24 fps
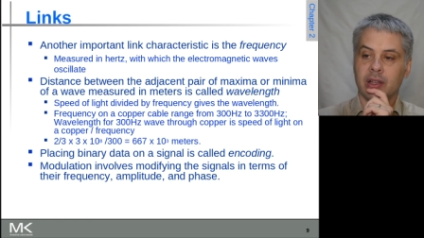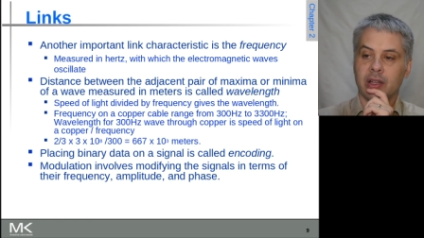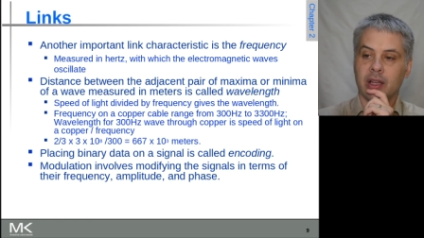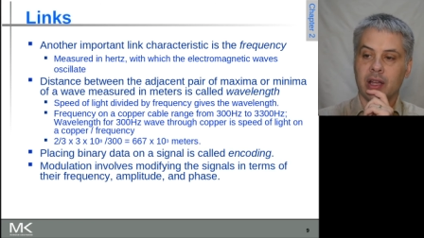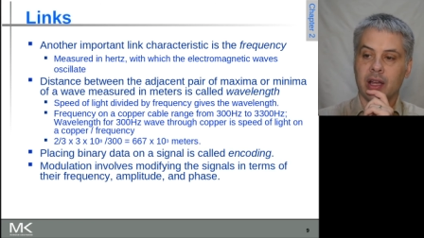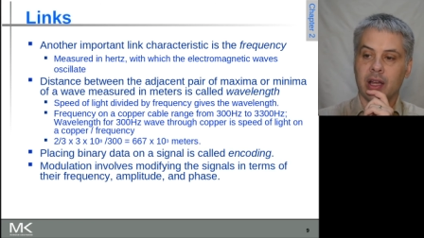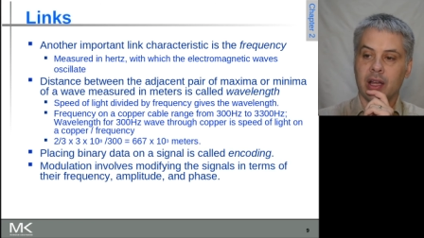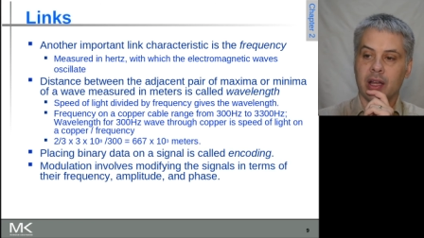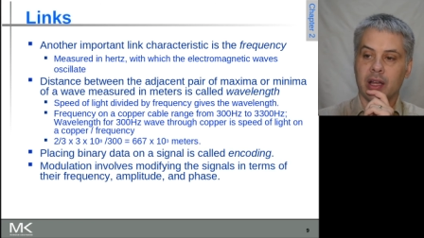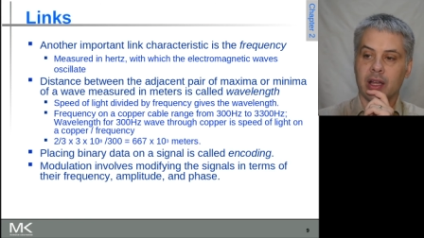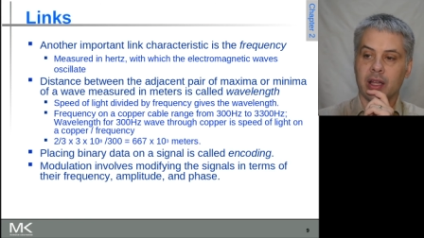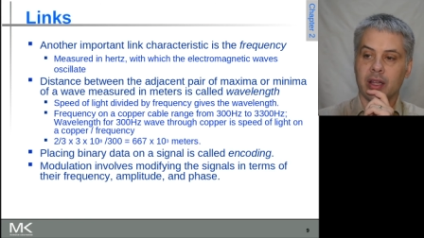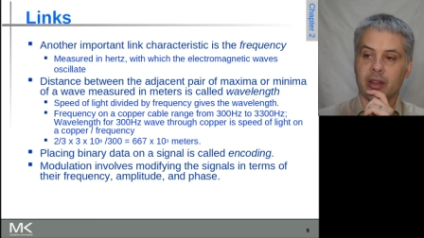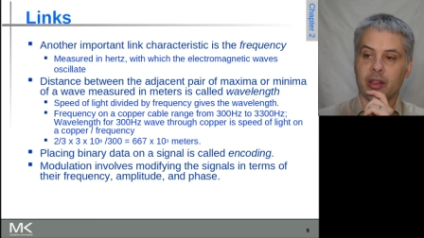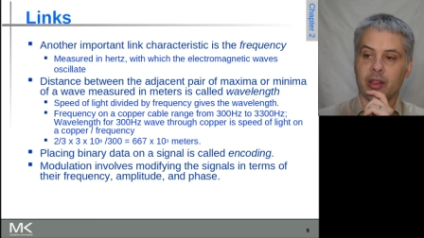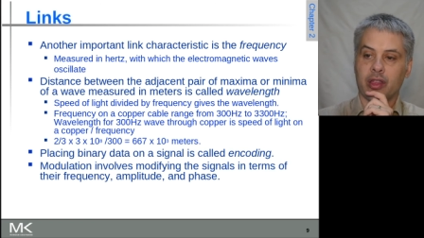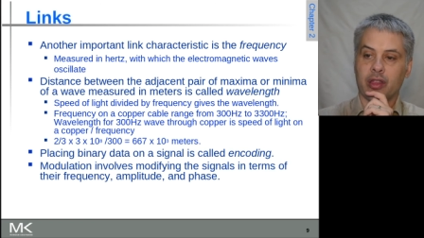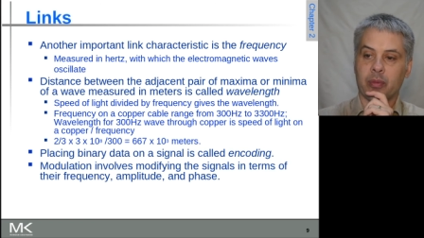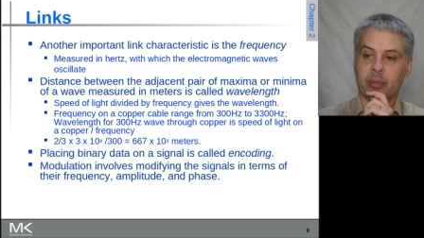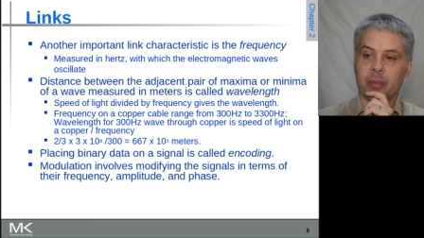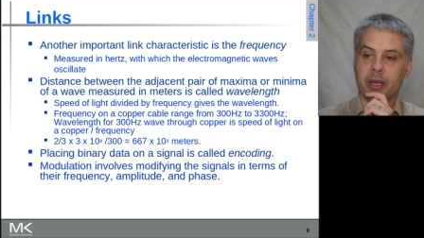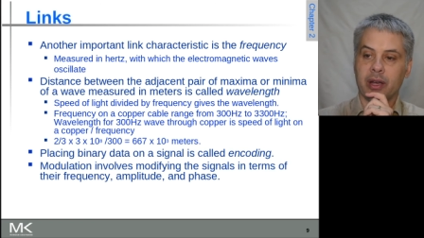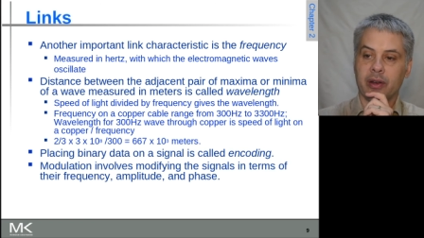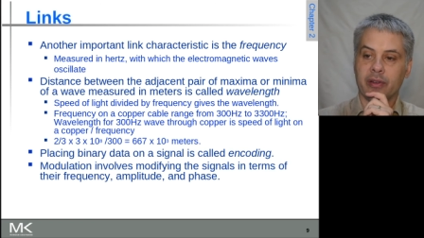uh, the
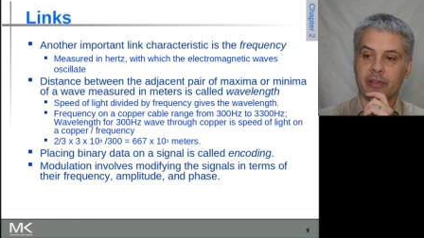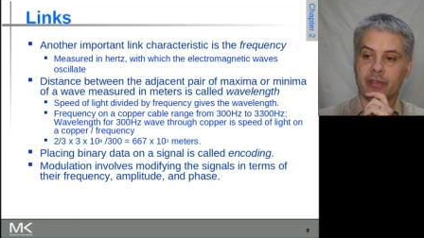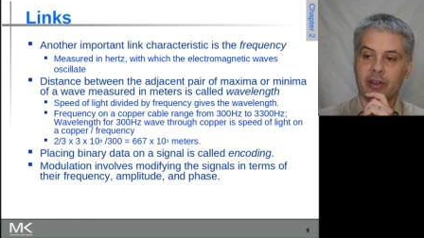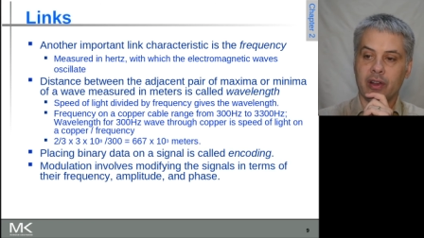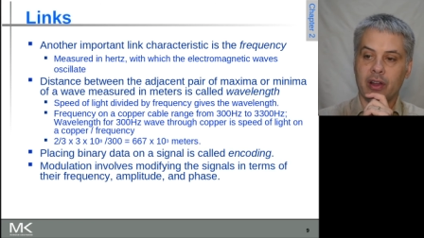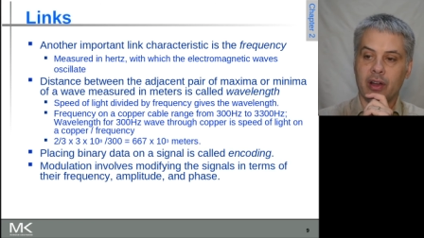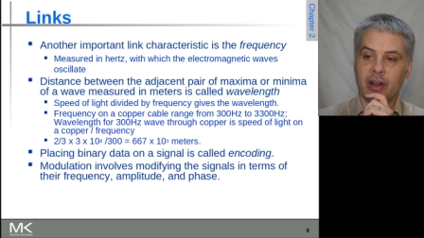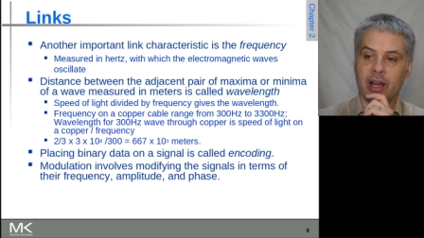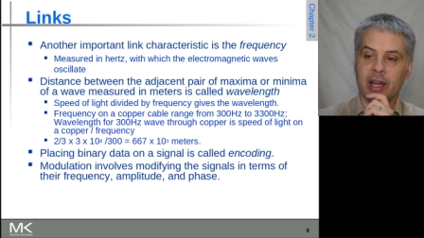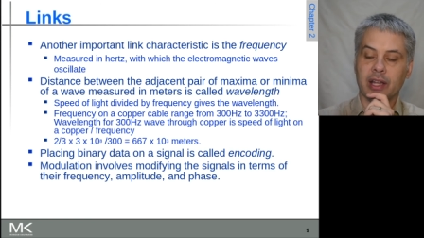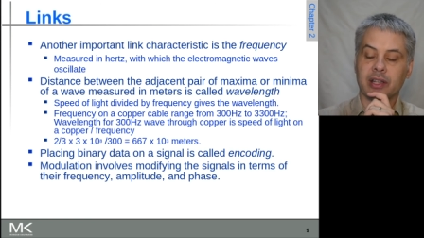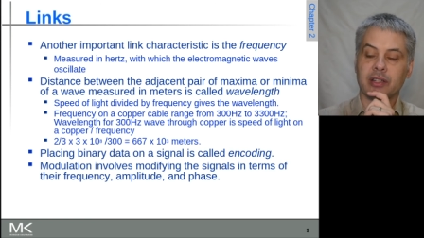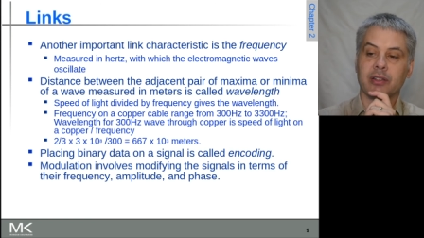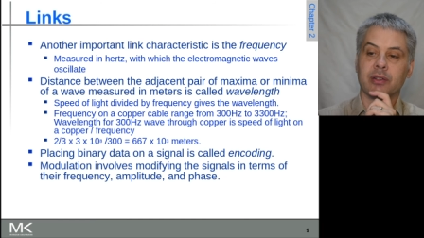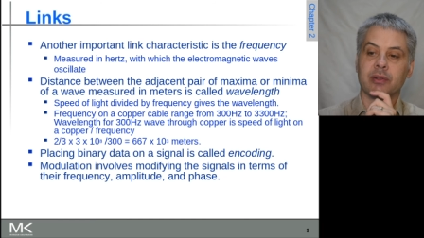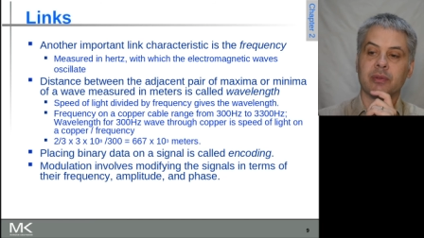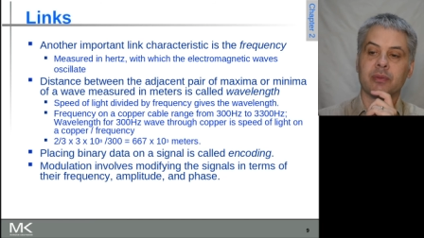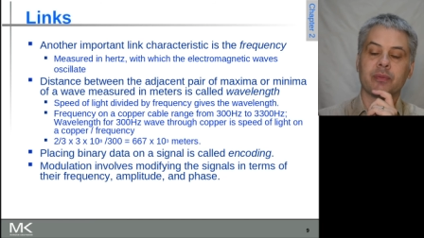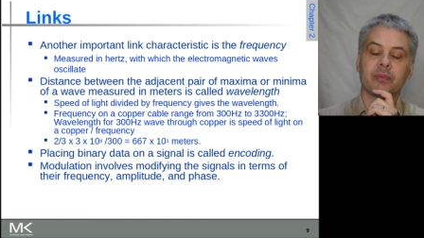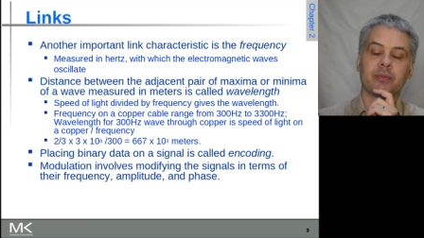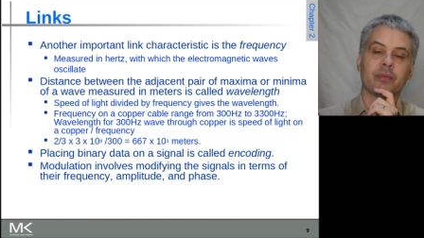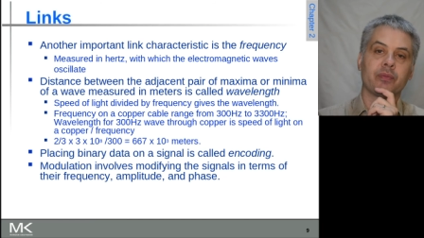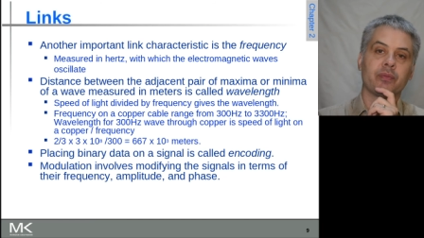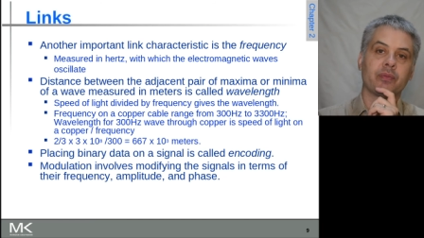speed of light
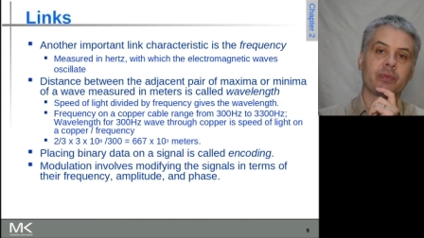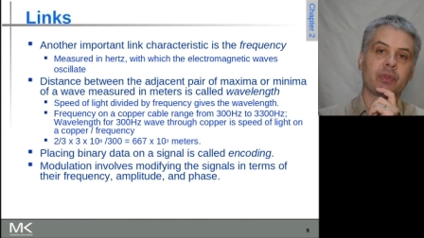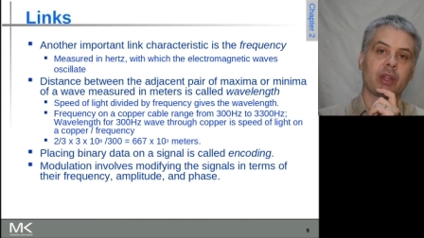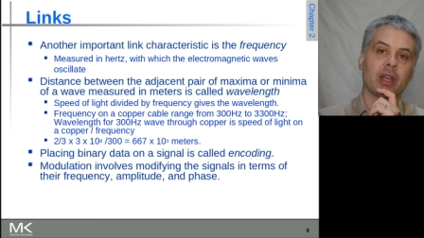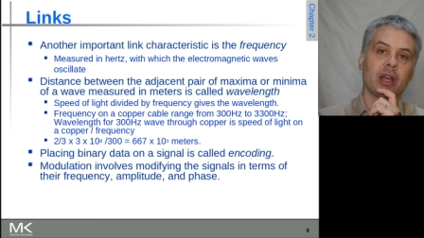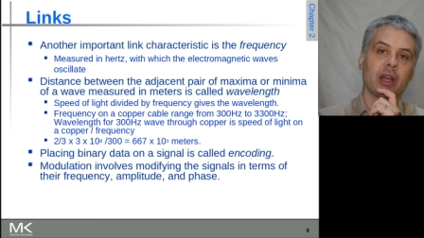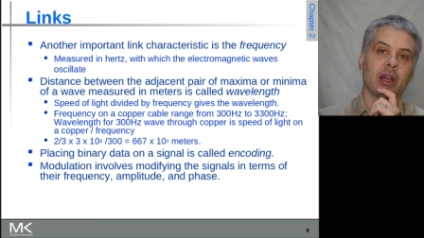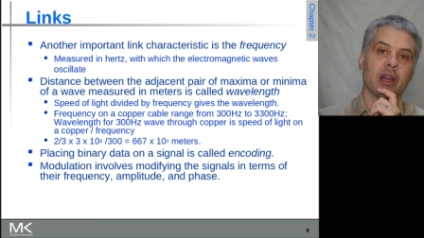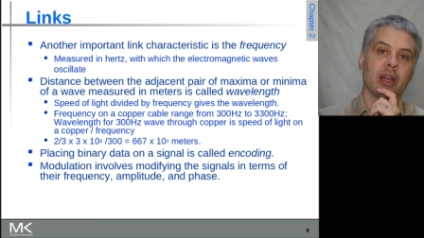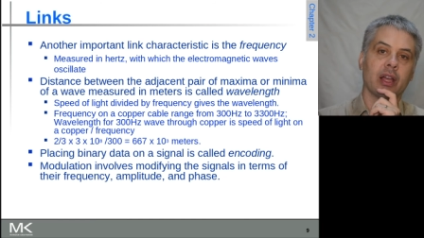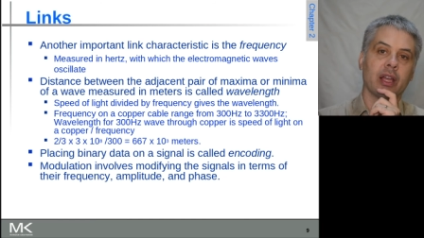uh,